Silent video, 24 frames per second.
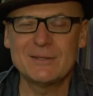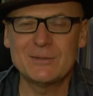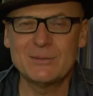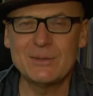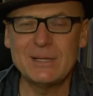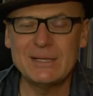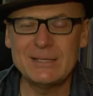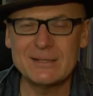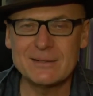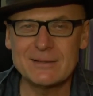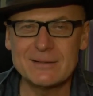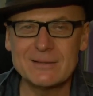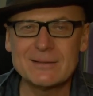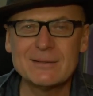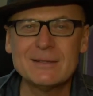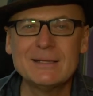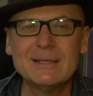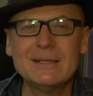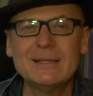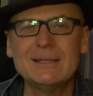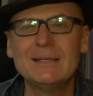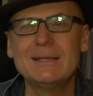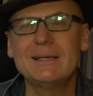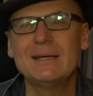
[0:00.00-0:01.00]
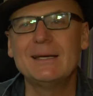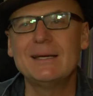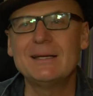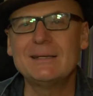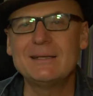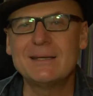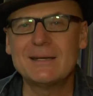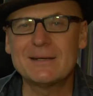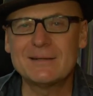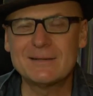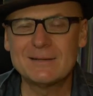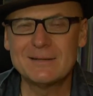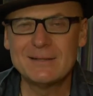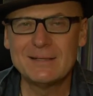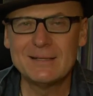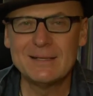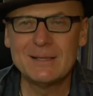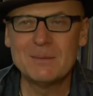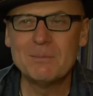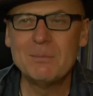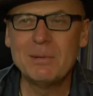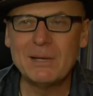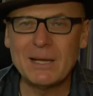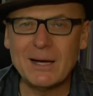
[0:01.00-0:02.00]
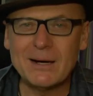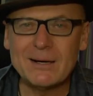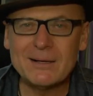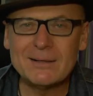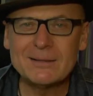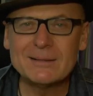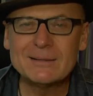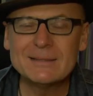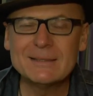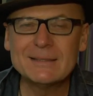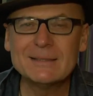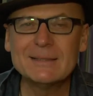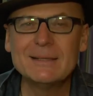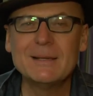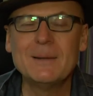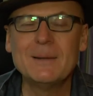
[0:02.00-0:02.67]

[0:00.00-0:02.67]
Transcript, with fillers: Twitter and our blog.